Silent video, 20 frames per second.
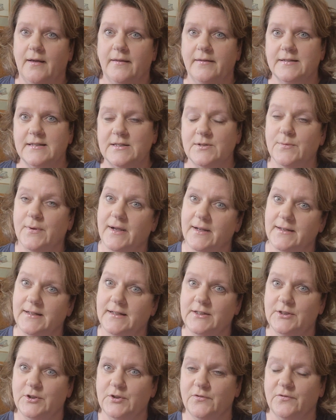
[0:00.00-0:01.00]
This is why I
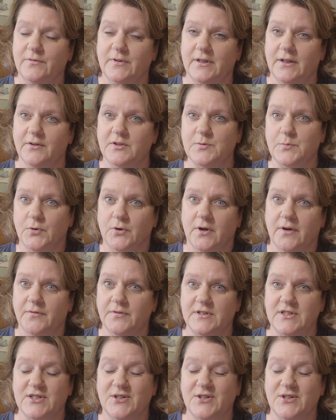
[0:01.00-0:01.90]
need to do videos more often,